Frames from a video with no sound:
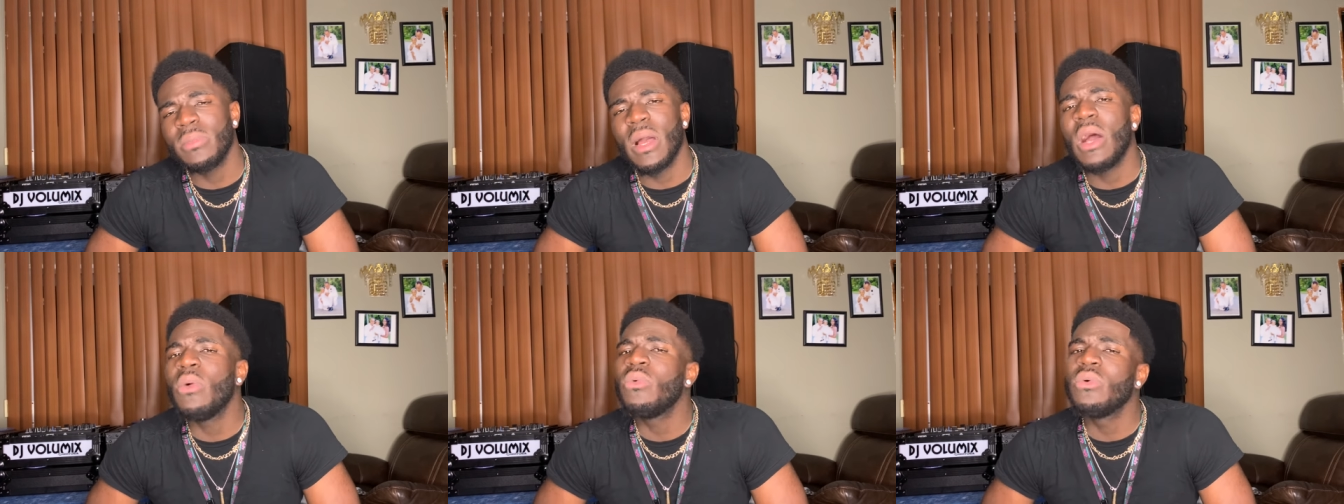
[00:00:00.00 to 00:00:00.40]

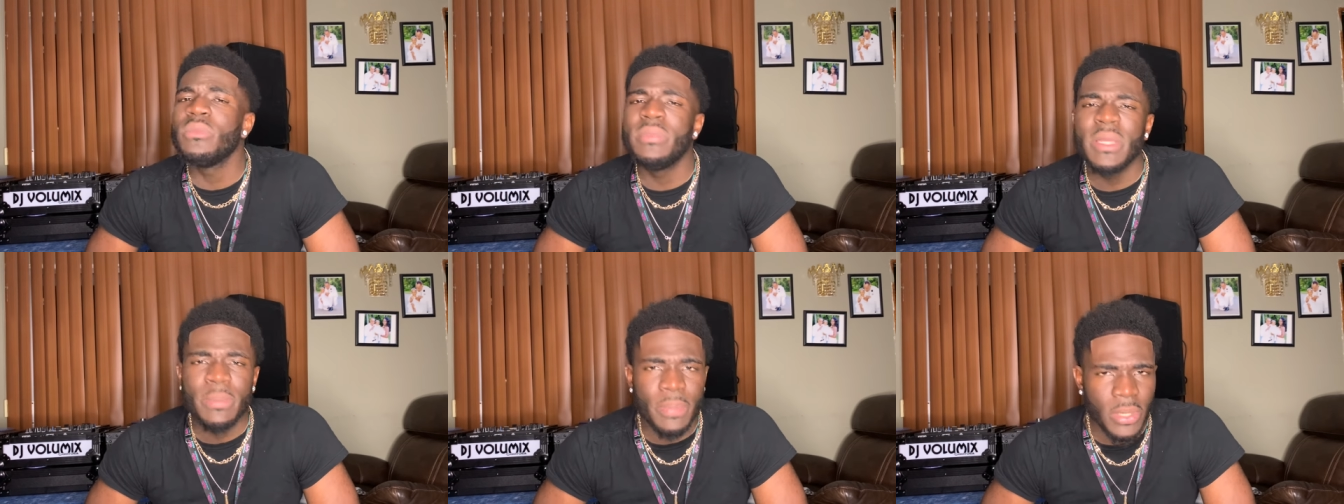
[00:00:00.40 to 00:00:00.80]
I will
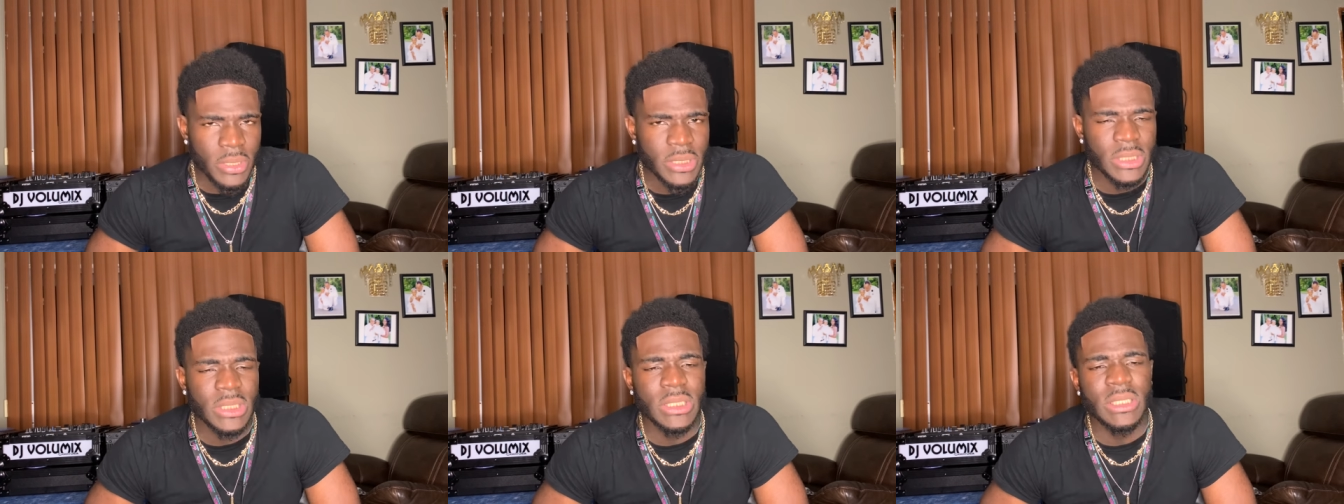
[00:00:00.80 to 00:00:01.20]
be
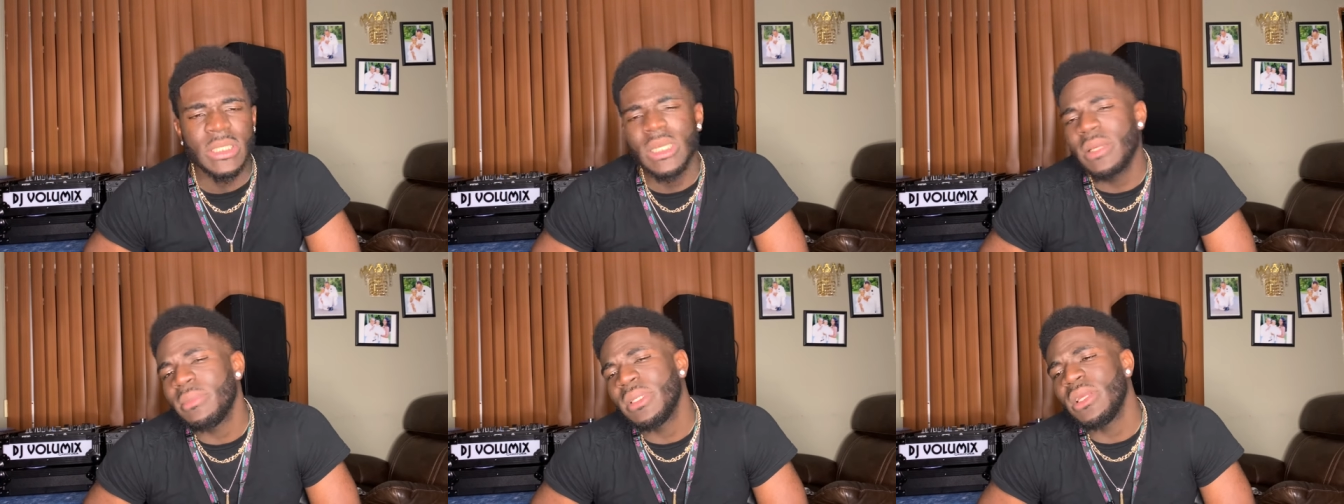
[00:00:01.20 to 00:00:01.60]
personally
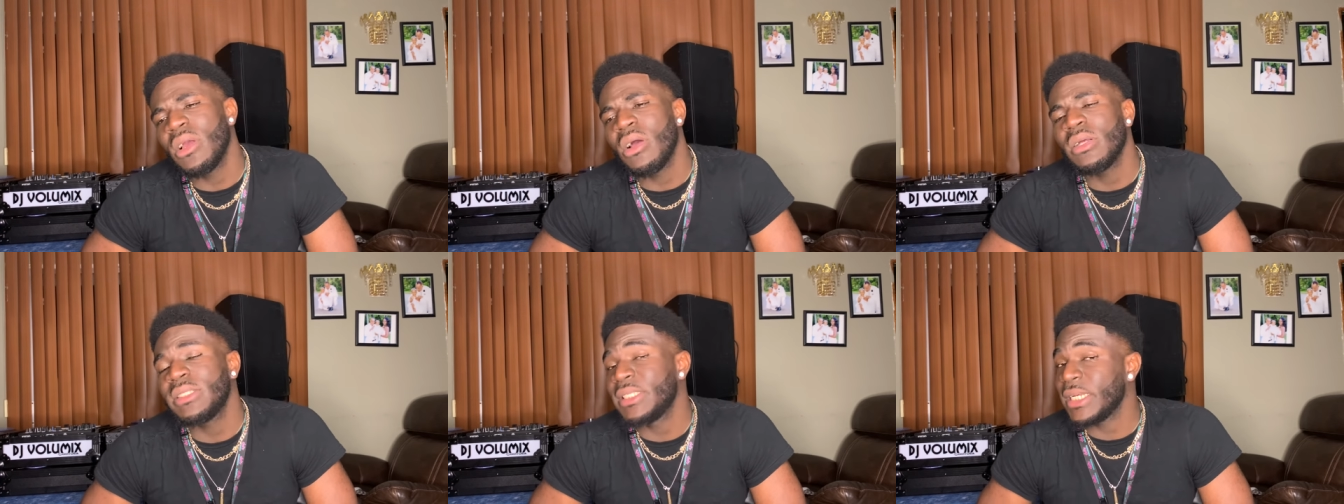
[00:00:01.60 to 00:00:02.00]
DMing
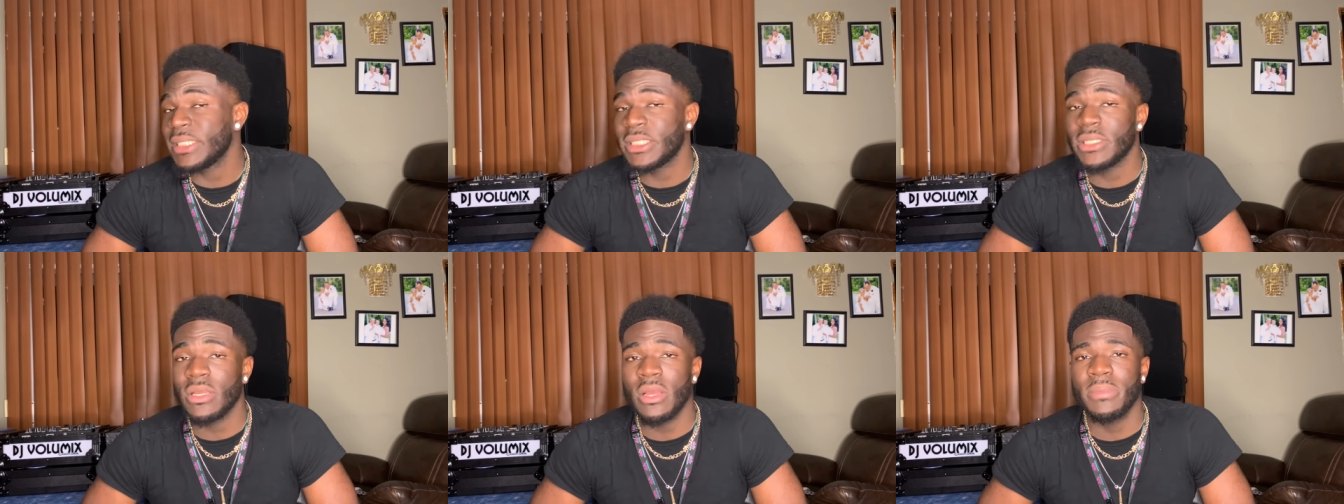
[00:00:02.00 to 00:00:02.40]
y'all,
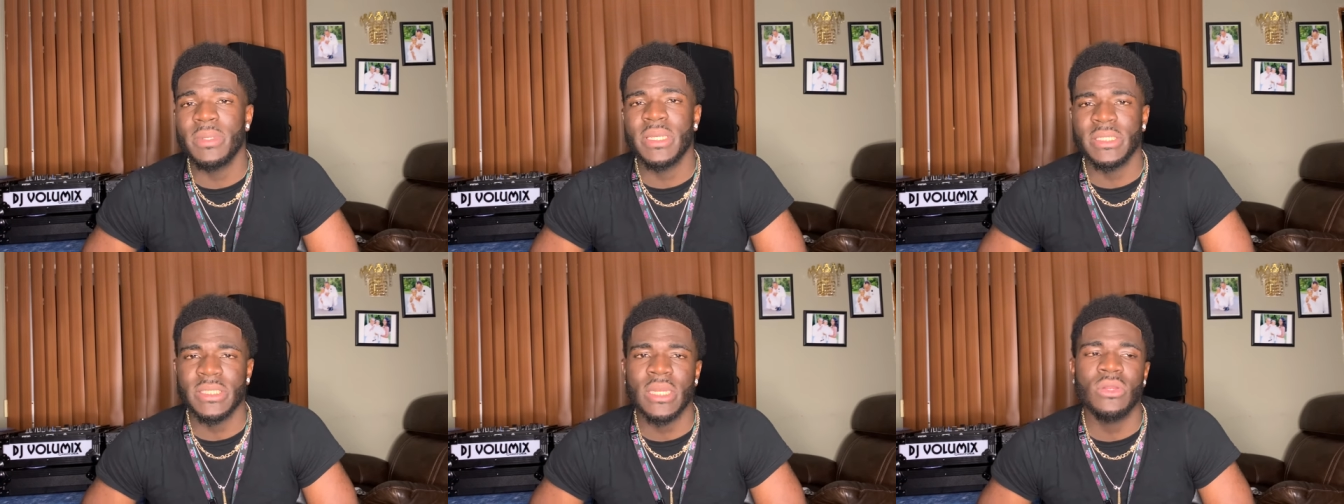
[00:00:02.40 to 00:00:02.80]
texting y'all,
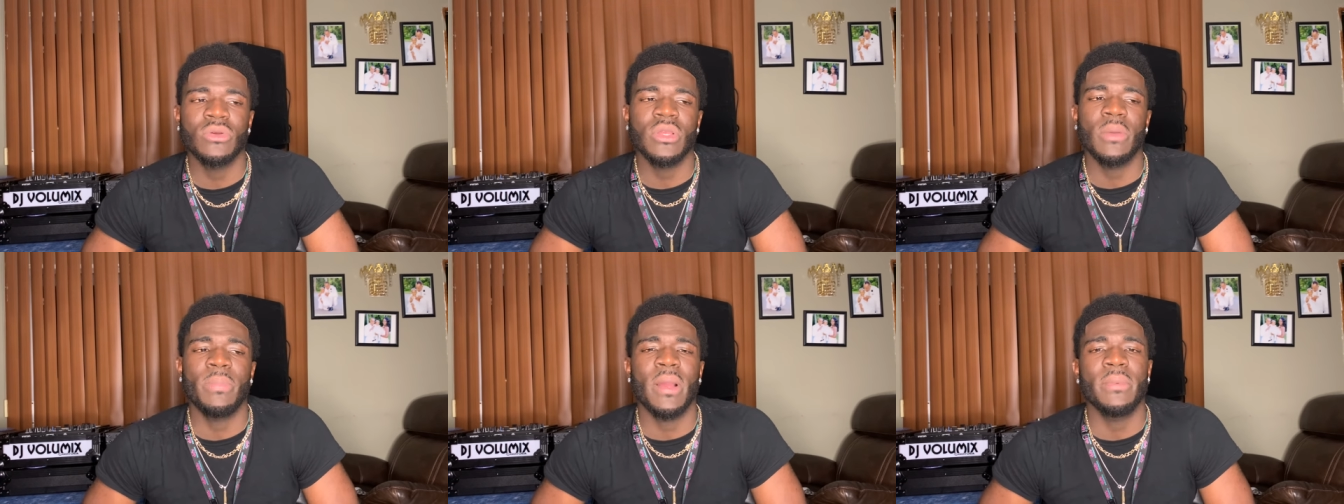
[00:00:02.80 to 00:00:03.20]
because I know
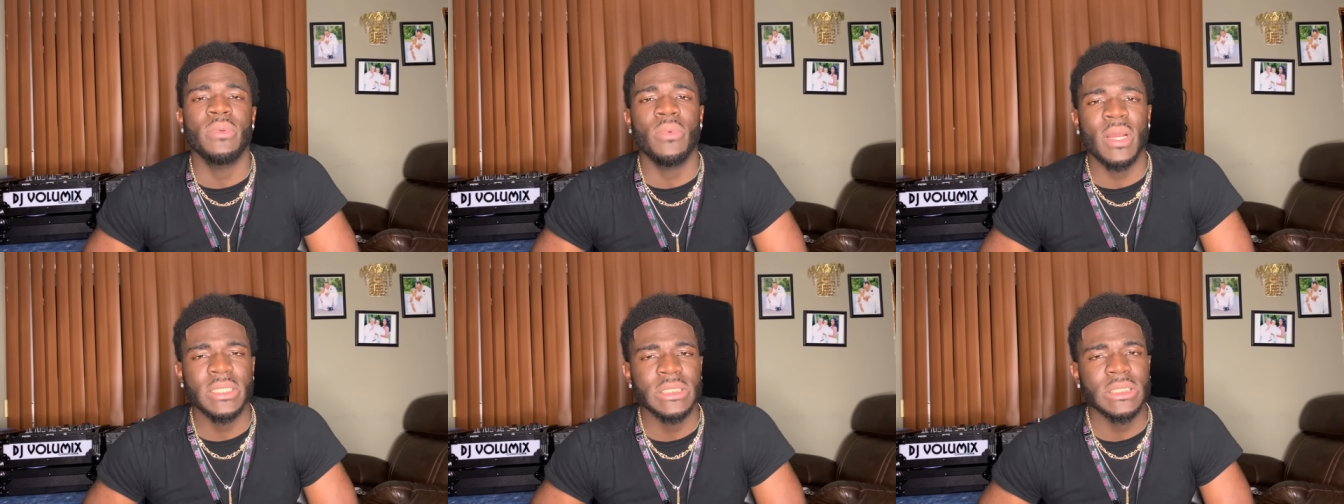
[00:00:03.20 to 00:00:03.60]
y'all probably
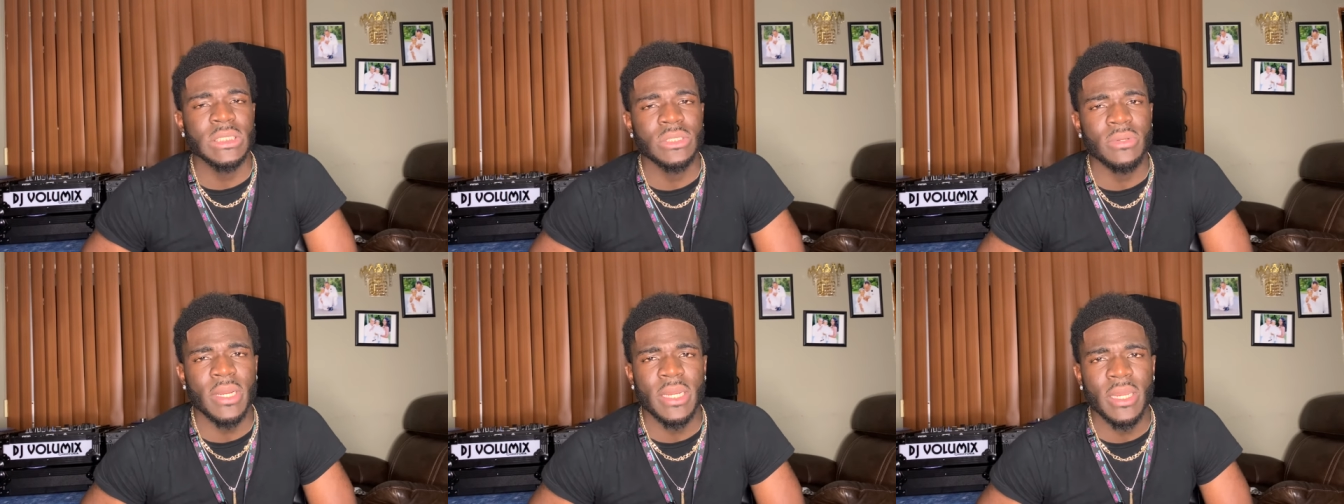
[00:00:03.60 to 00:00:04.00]
watching
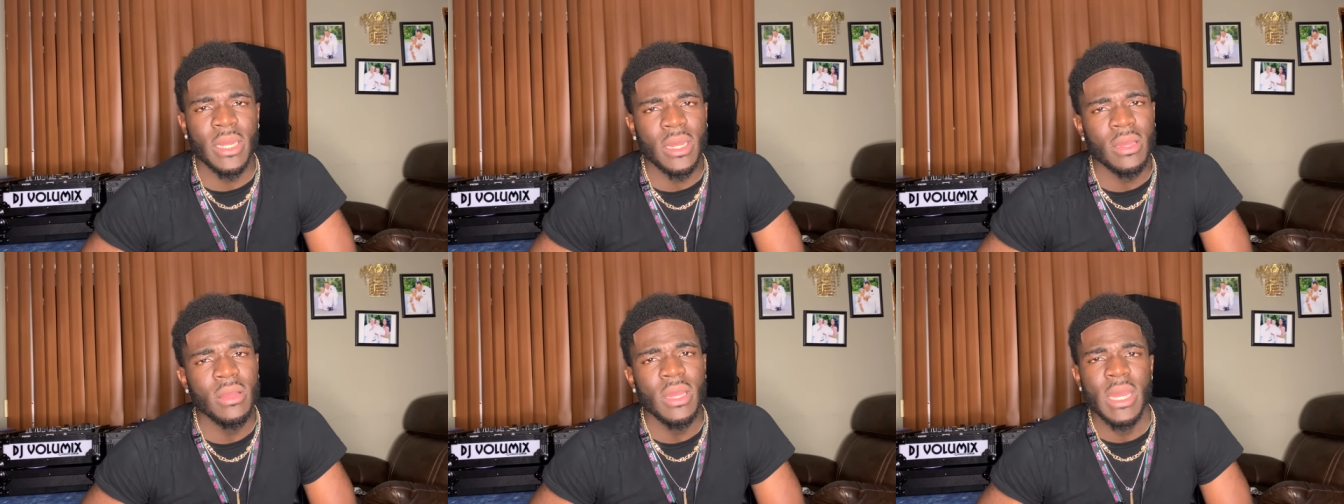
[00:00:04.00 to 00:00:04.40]
this right now,